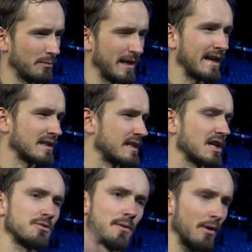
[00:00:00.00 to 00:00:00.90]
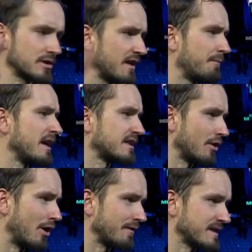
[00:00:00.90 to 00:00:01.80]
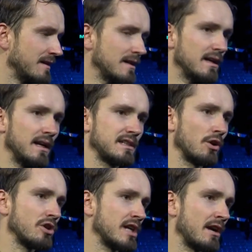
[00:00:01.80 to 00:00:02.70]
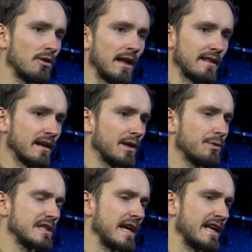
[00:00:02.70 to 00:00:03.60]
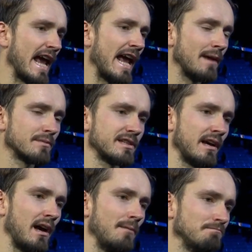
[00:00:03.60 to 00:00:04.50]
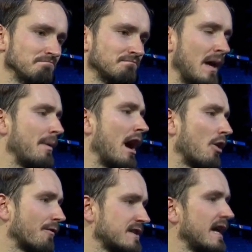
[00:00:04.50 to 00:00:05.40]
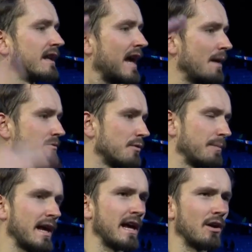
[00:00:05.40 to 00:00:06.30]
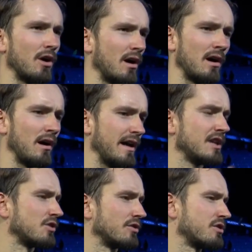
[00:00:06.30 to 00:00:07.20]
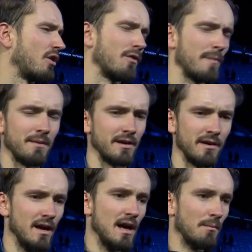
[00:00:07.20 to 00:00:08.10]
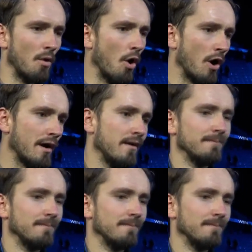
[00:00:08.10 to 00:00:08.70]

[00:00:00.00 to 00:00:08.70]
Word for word: we play against Sasha. We both have big serves. So in general, I think if we take games, uh, maybe out of 10 games, we played uh, each on serve or maybe more